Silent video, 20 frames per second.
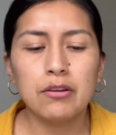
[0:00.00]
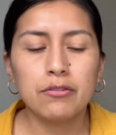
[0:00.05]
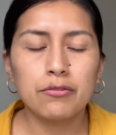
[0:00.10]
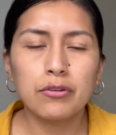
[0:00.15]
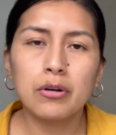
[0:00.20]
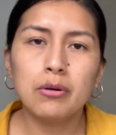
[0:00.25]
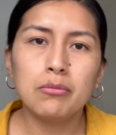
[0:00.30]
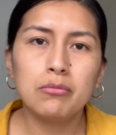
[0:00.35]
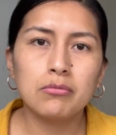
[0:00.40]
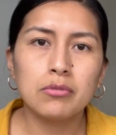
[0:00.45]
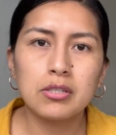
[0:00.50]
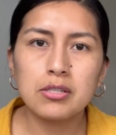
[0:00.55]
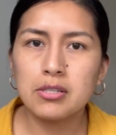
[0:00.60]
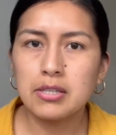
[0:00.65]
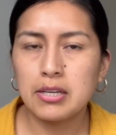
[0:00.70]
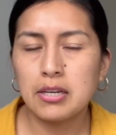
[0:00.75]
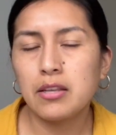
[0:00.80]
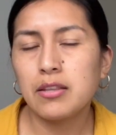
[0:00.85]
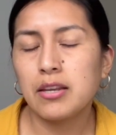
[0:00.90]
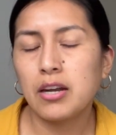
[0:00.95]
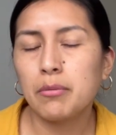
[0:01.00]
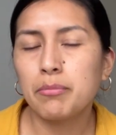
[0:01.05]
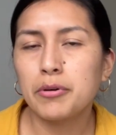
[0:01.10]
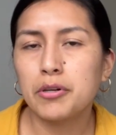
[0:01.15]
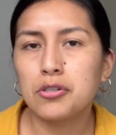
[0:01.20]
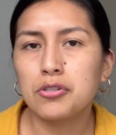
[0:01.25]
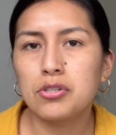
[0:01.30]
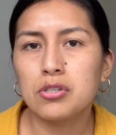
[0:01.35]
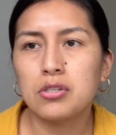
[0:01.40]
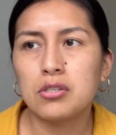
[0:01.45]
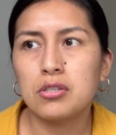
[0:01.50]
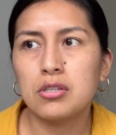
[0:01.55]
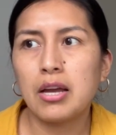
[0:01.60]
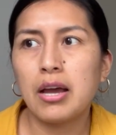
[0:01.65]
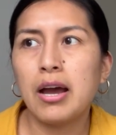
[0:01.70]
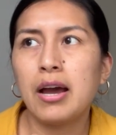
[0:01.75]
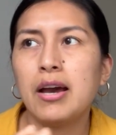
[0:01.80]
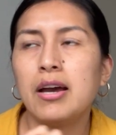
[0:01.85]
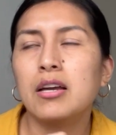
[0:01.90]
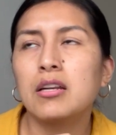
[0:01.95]
from this lady that I purchased
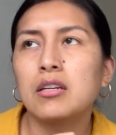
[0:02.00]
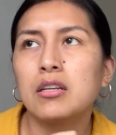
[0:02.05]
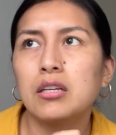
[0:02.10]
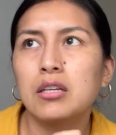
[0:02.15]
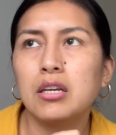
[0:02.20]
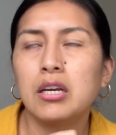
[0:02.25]
at.